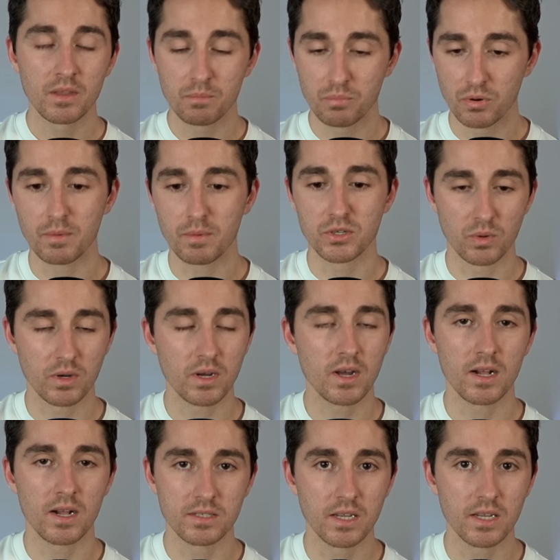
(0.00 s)
Pretty much what
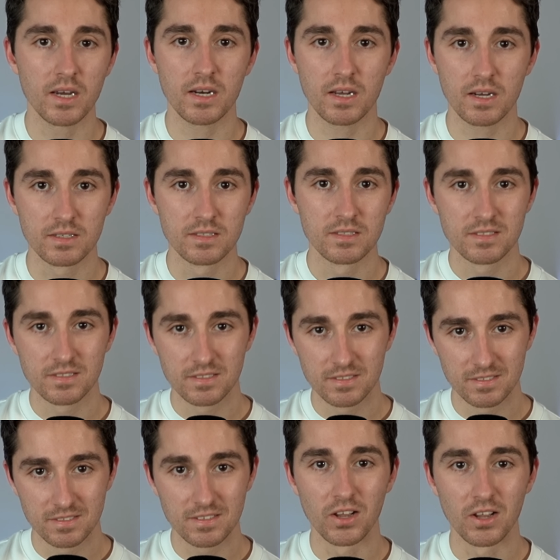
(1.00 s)
Carl Delena
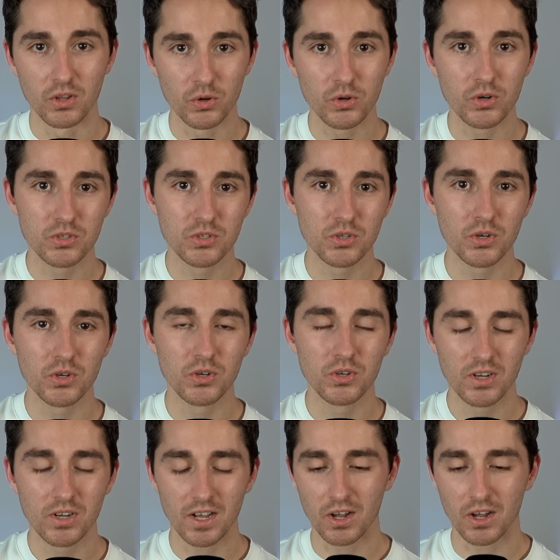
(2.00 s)
alluded to
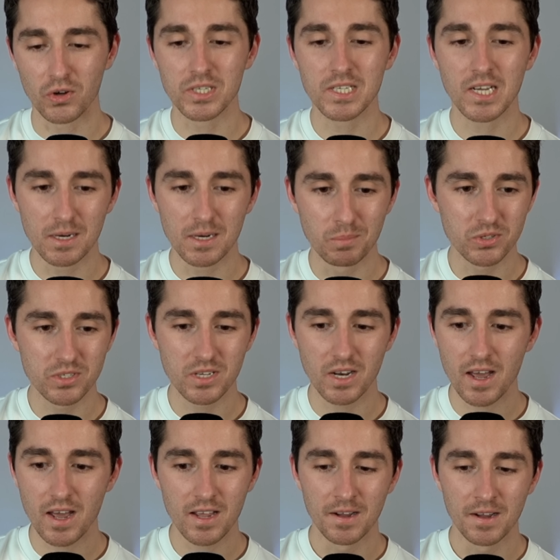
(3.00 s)
on Gettable
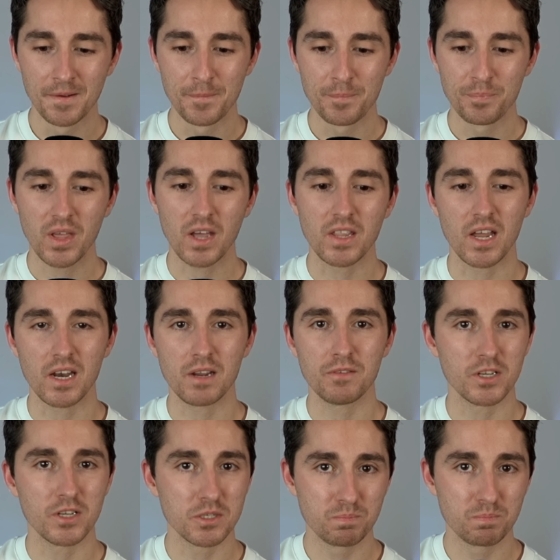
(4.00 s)
today. And then if
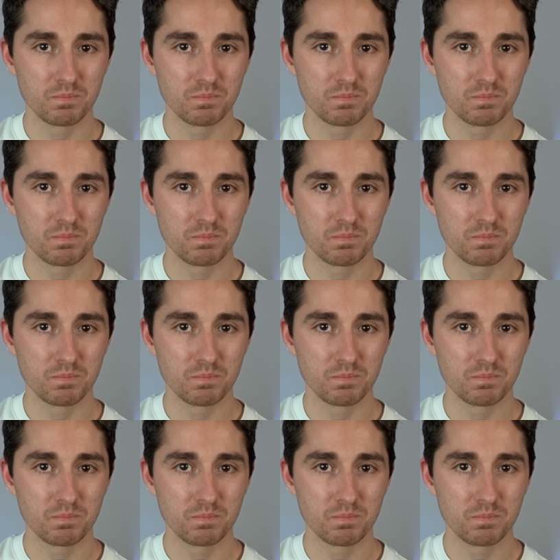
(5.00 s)
there's